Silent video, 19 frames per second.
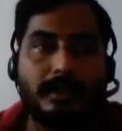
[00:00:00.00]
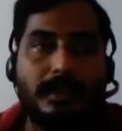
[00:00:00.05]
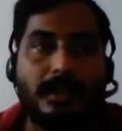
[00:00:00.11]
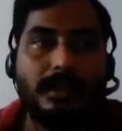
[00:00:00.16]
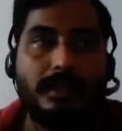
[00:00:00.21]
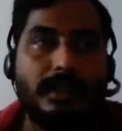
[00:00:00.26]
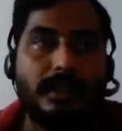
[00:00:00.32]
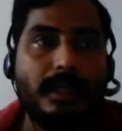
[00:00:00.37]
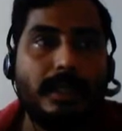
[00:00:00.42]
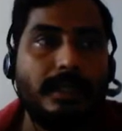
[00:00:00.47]

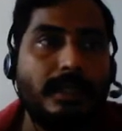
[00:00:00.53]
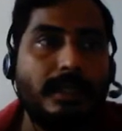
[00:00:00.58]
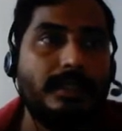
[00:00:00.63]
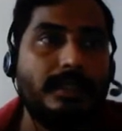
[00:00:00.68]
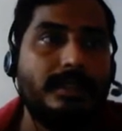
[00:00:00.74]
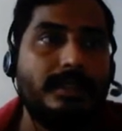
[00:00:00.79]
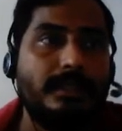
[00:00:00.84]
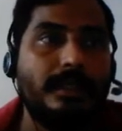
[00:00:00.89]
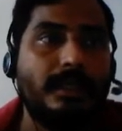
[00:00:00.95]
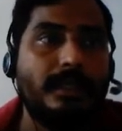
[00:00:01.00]
tensile
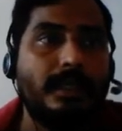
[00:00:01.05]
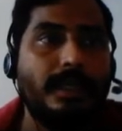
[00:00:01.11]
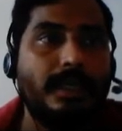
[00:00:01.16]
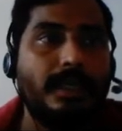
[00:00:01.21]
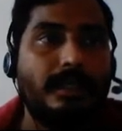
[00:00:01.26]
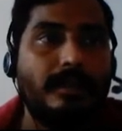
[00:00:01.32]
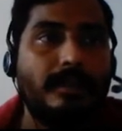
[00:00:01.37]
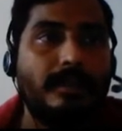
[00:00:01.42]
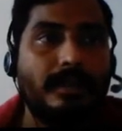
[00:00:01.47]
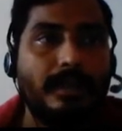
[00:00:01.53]
test,
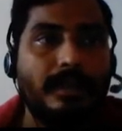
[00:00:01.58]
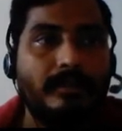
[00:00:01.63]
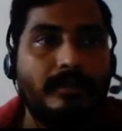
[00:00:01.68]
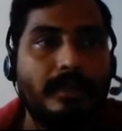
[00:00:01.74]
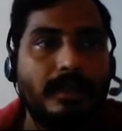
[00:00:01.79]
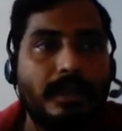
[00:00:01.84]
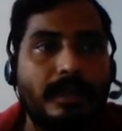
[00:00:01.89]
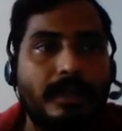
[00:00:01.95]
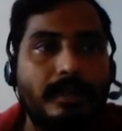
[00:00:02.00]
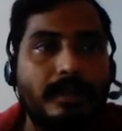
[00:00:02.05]
again I
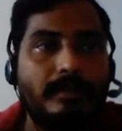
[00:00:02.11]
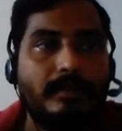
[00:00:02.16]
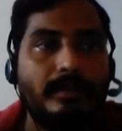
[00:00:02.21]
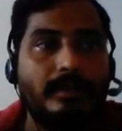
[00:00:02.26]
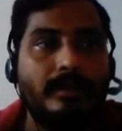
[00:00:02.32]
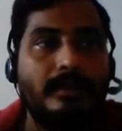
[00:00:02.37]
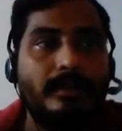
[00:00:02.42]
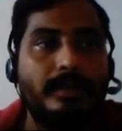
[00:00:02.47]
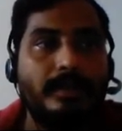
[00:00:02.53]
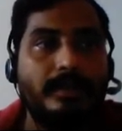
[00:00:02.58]
will not
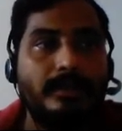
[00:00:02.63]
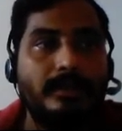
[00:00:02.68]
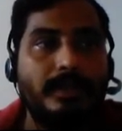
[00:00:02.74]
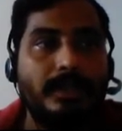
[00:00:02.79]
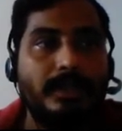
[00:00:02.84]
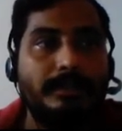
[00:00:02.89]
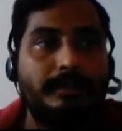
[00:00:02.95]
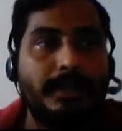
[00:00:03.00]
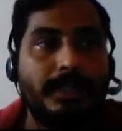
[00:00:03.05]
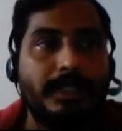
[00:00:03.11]
go into
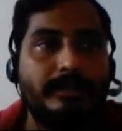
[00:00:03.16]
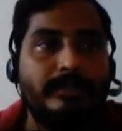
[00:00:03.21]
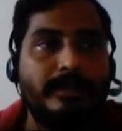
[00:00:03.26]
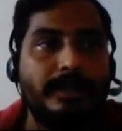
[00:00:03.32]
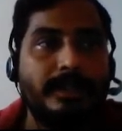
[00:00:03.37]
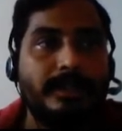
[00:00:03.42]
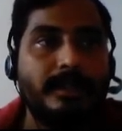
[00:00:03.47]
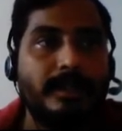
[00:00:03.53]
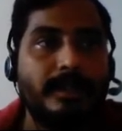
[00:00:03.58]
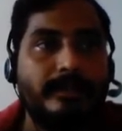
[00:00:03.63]
the
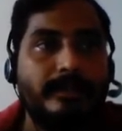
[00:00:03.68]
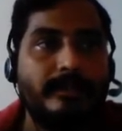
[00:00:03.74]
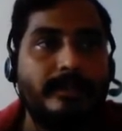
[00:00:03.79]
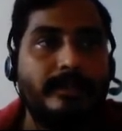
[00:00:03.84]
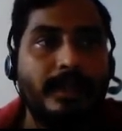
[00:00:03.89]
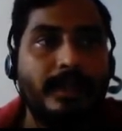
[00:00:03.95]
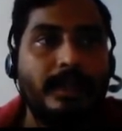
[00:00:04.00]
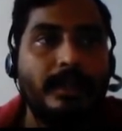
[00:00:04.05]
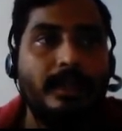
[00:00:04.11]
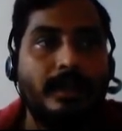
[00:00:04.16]
specifics
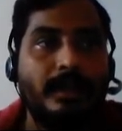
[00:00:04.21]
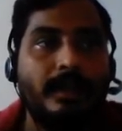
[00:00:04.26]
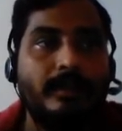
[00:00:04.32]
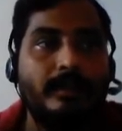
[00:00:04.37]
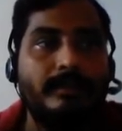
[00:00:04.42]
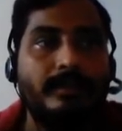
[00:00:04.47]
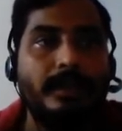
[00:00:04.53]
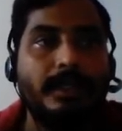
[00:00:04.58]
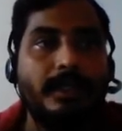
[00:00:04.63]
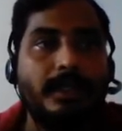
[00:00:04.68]
of
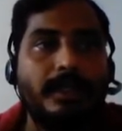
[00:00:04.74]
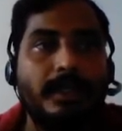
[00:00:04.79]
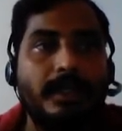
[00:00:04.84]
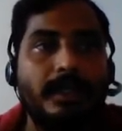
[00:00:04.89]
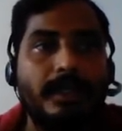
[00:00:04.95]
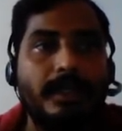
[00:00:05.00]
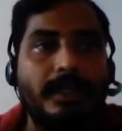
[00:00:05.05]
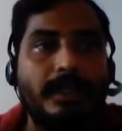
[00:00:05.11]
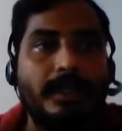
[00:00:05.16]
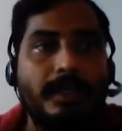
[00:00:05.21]
how we
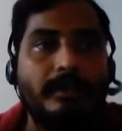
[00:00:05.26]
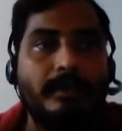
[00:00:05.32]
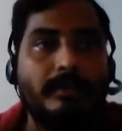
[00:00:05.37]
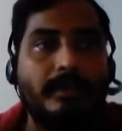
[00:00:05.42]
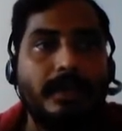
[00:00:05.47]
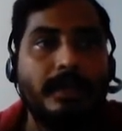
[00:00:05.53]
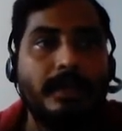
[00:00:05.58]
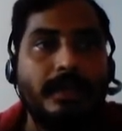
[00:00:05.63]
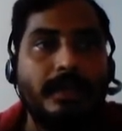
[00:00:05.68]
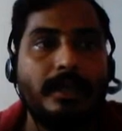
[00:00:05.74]
conduct and
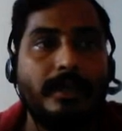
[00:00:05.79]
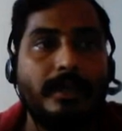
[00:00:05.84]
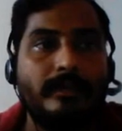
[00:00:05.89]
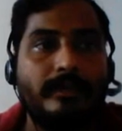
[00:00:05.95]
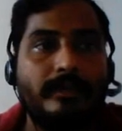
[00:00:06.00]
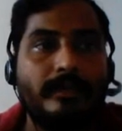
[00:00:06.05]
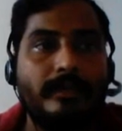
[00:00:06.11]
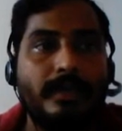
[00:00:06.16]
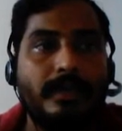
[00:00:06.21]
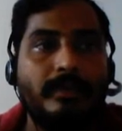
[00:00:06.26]
what kind
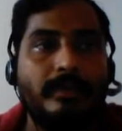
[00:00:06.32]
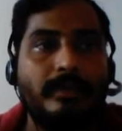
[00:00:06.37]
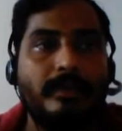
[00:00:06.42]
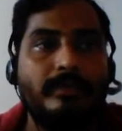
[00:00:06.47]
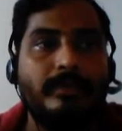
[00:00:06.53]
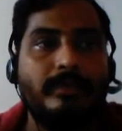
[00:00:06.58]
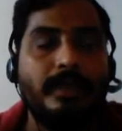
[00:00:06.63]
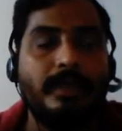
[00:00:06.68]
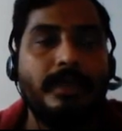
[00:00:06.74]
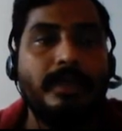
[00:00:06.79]
of, how
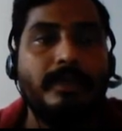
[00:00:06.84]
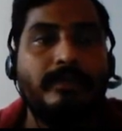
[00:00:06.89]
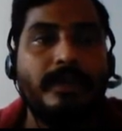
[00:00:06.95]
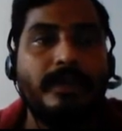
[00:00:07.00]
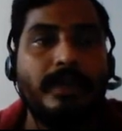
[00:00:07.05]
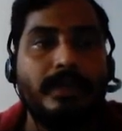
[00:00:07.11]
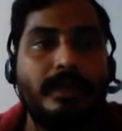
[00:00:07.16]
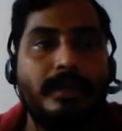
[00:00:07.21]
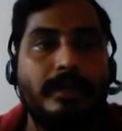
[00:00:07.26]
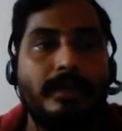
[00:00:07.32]
do we
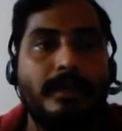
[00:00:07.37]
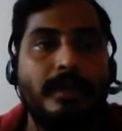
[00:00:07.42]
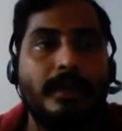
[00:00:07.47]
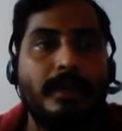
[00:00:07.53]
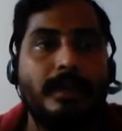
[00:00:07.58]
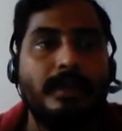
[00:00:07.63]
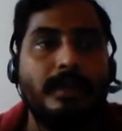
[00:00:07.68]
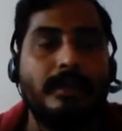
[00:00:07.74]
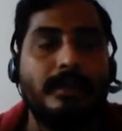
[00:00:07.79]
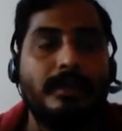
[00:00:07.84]
define the
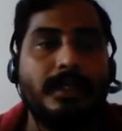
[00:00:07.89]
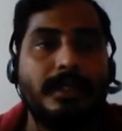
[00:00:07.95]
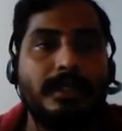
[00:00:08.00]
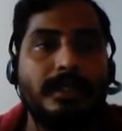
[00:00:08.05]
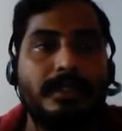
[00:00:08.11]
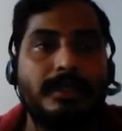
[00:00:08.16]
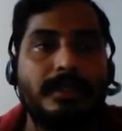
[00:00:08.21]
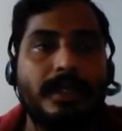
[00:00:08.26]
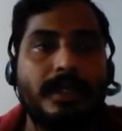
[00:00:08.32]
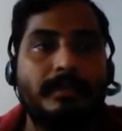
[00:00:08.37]

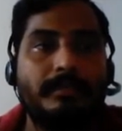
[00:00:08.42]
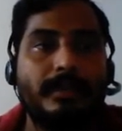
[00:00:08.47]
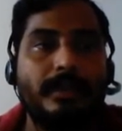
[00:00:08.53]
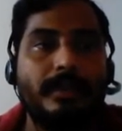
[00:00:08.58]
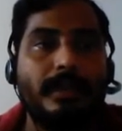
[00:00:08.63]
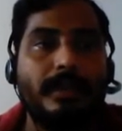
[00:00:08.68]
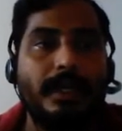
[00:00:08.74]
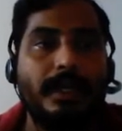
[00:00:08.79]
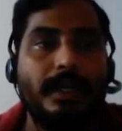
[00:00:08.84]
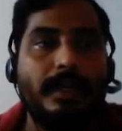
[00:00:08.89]
test
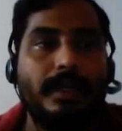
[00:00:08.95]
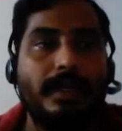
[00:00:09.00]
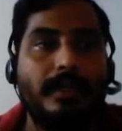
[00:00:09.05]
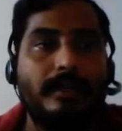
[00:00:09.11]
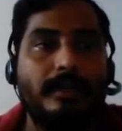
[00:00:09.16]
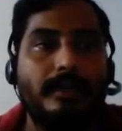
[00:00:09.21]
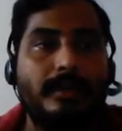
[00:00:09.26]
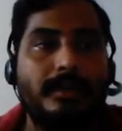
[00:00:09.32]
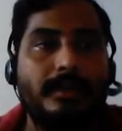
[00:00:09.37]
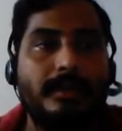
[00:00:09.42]
sample and
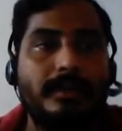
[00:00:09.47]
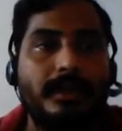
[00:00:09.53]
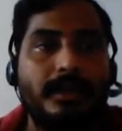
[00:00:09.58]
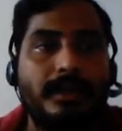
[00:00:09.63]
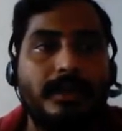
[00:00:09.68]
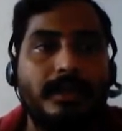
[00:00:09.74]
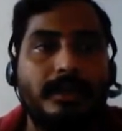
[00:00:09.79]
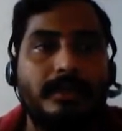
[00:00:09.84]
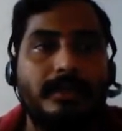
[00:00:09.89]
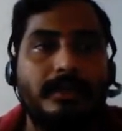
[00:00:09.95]
all those.
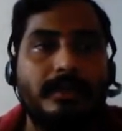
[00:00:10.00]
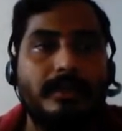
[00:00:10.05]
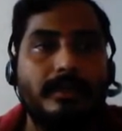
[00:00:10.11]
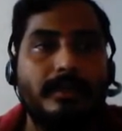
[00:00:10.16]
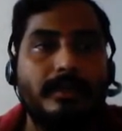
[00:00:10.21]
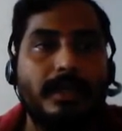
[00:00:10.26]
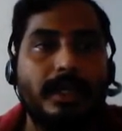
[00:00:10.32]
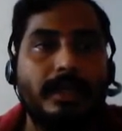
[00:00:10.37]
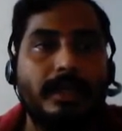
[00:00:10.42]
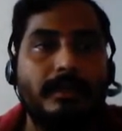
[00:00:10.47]

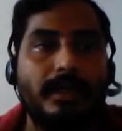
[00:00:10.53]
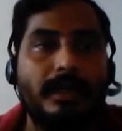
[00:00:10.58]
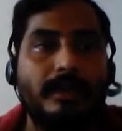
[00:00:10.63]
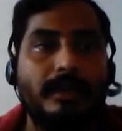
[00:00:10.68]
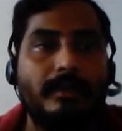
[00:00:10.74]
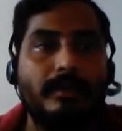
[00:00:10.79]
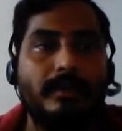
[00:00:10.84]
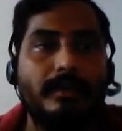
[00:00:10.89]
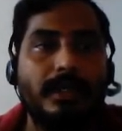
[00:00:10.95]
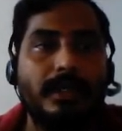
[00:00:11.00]
So I
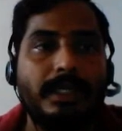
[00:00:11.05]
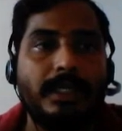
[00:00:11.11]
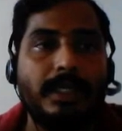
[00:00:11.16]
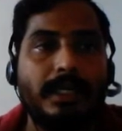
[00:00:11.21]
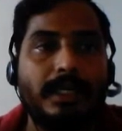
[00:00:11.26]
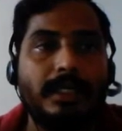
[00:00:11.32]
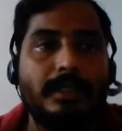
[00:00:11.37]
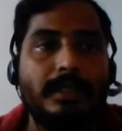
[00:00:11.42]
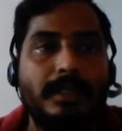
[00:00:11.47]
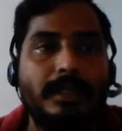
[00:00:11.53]
will only
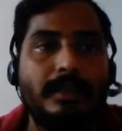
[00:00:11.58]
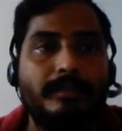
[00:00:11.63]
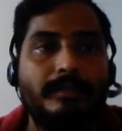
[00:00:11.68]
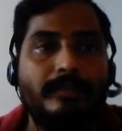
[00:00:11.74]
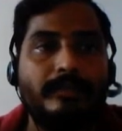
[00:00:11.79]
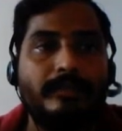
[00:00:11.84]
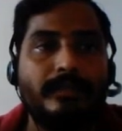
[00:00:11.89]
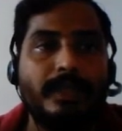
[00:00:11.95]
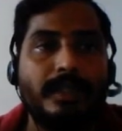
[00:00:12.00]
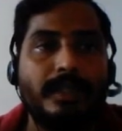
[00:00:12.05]
take
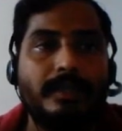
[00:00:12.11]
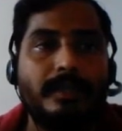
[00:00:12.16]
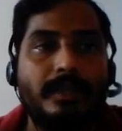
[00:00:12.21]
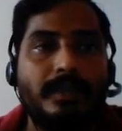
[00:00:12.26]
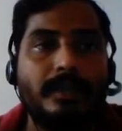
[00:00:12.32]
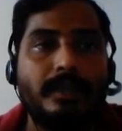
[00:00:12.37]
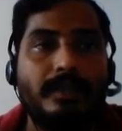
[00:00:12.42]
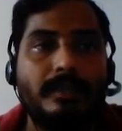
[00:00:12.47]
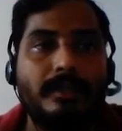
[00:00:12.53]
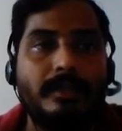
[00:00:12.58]

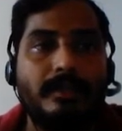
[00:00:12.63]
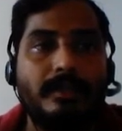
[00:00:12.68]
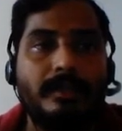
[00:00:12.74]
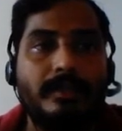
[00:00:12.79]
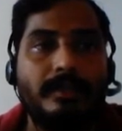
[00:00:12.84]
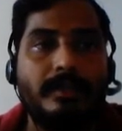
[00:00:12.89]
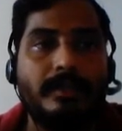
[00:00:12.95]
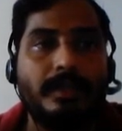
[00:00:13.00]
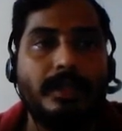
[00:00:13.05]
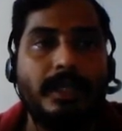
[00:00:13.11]
the
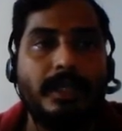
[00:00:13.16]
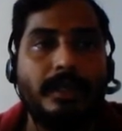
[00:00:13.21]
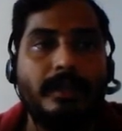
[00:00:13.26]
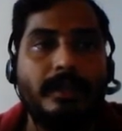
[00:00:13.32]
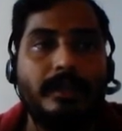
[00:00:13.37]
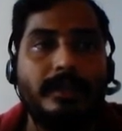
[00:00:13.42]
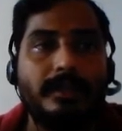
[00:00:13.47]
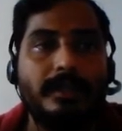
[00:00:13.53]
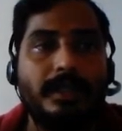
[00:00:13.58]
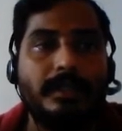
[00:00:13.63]

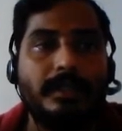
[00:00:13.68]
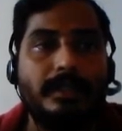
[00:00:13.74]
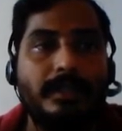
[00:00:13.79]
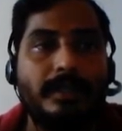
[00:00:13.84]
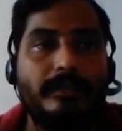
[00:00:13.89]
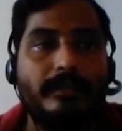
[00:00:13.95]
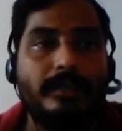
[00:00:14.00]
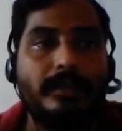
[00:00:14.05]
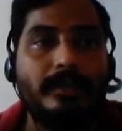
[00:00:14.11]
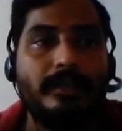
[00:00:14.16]
end results
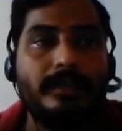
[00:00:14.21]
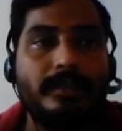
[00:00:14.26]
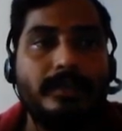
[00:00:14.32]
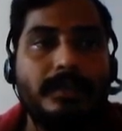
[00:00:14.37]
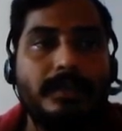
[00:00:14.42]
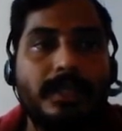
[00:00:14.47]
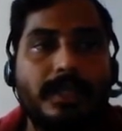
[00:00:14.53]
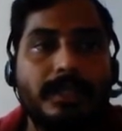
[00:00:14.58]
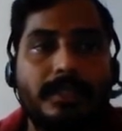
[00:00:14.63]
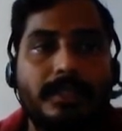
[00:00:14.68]
of
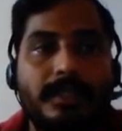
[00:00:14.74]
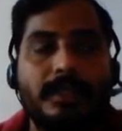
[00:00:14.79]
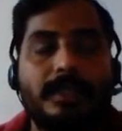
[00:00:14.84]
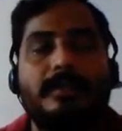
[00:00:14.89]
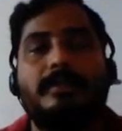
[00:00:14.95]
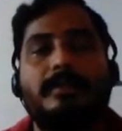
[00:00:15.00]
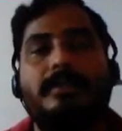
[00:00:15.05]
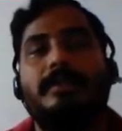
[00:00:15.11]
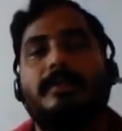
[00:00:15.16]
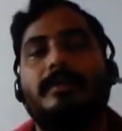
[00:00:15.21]
those
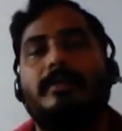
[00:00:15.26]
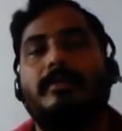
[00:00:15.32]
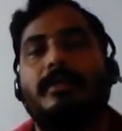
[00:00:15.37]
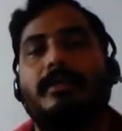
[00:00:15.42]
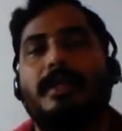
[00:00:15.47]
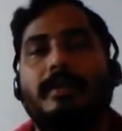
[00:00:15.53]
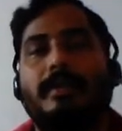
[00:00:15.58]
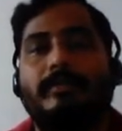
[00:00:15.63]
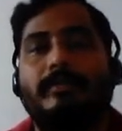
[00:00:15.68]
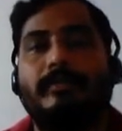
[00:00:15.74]
testings.
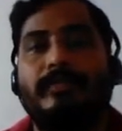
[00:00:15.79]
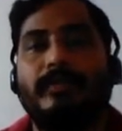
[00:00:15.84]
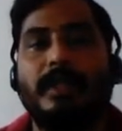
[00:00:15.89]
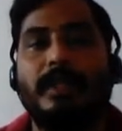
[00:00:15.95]
Okay,